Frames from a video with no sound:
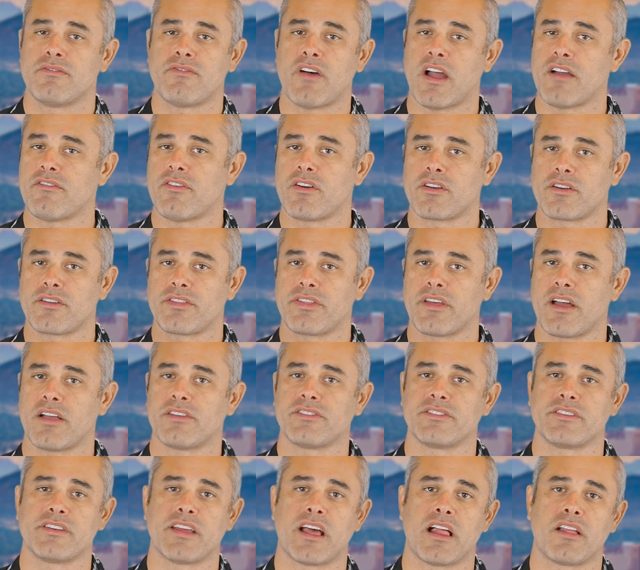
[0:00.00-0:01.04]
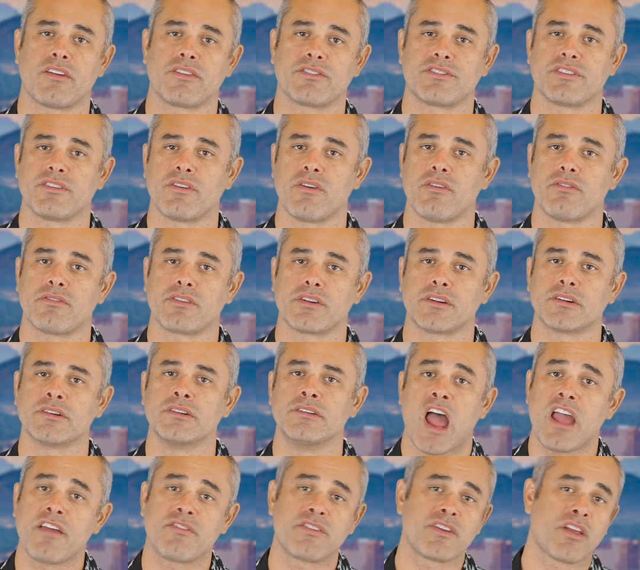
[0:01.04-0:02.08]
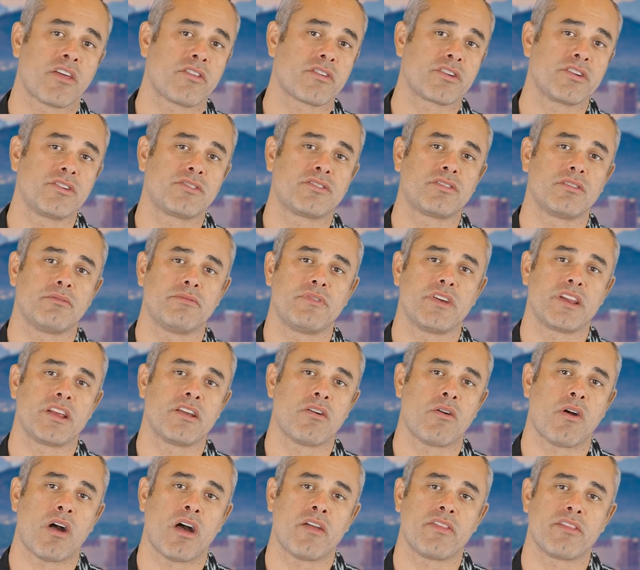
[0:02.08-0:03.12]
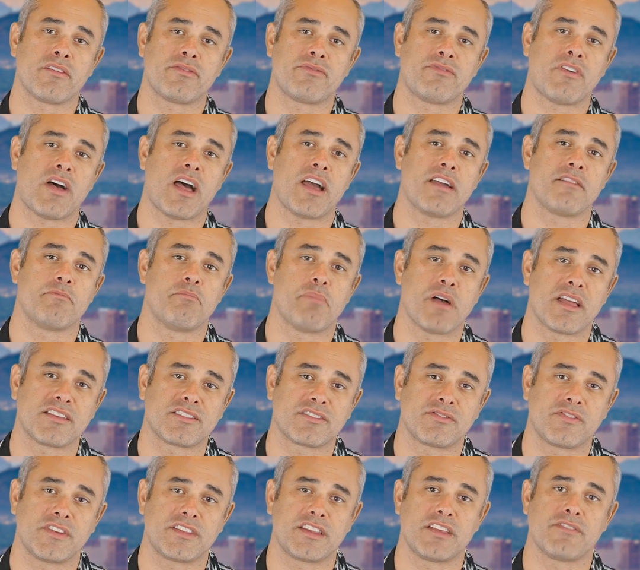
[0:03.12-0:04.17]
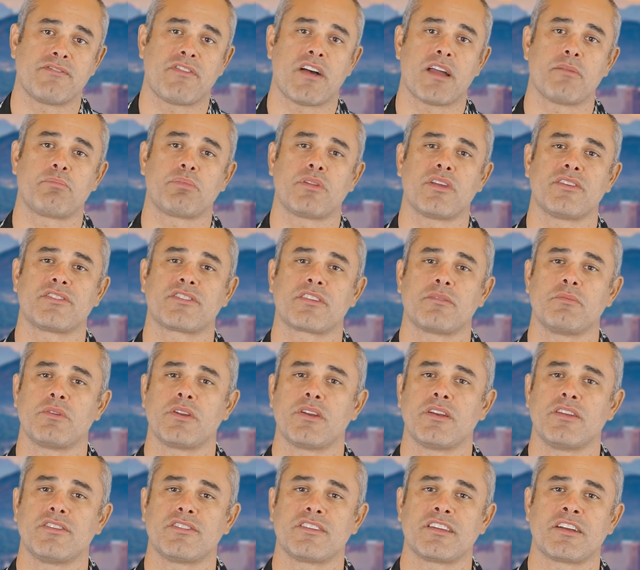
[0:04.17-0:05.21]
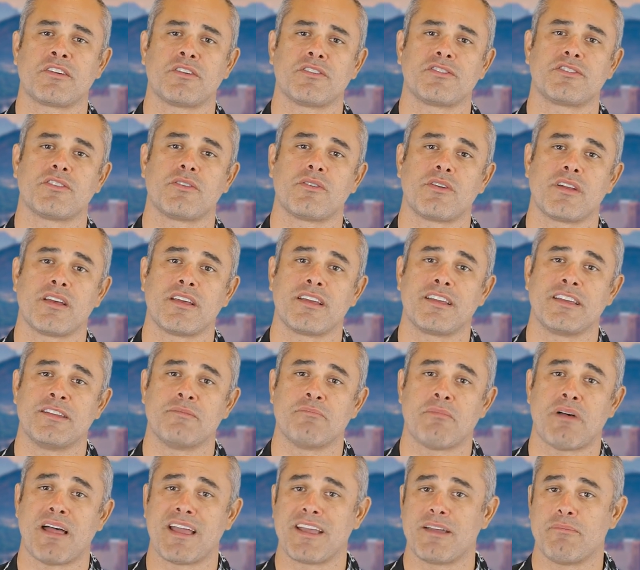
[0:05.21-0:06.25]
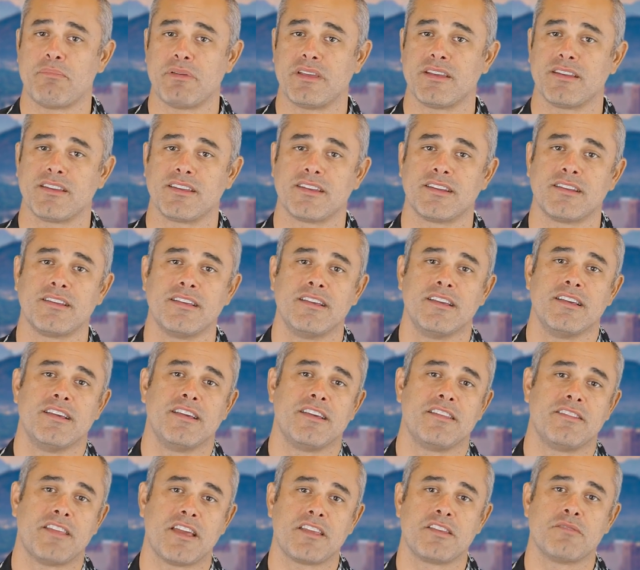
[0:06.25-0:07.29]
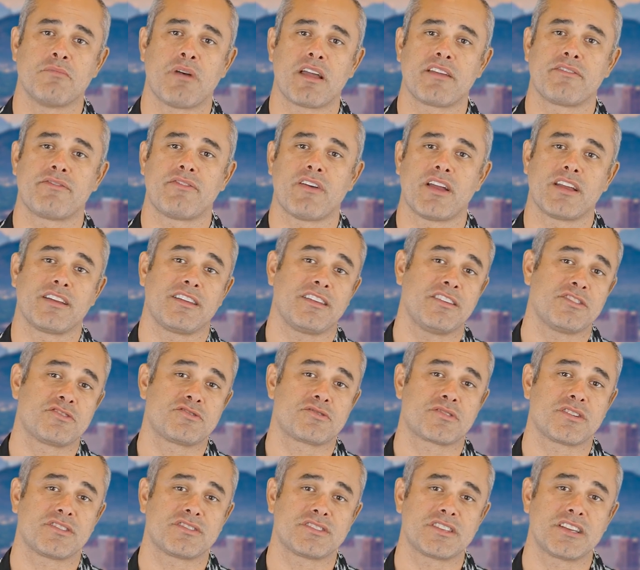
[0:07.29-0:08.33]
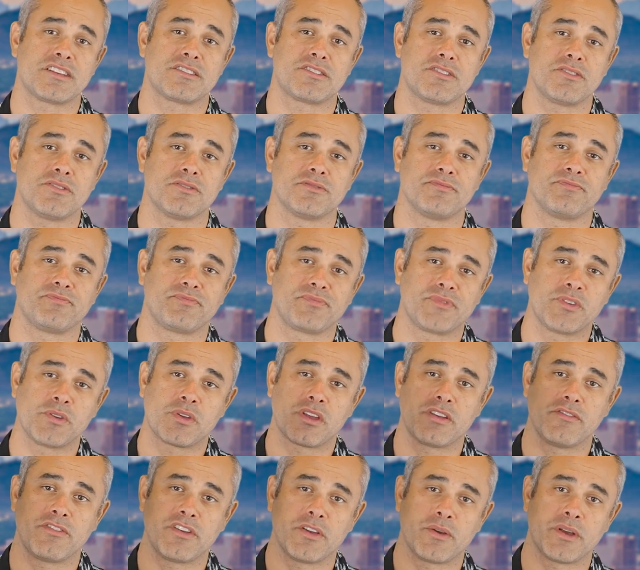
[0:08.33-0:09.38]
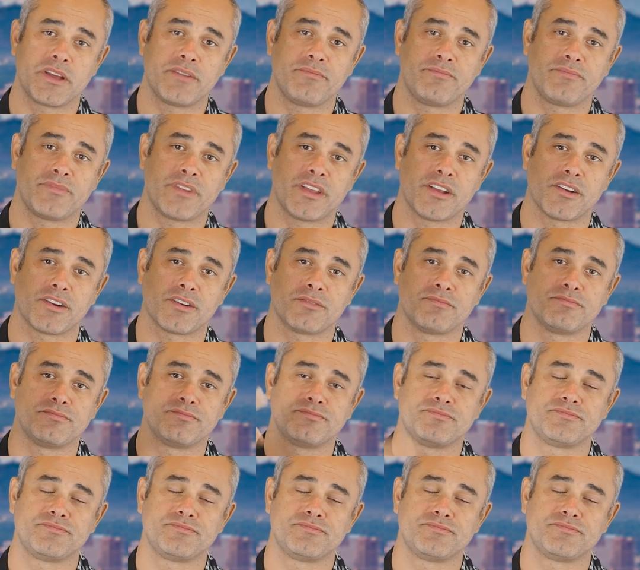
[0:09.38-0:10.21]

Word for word: $500,000 and over. I have another YouTube video on the five best 55 plus communities in Arizona, in my opinion, that you might find interesting too. You can view it here.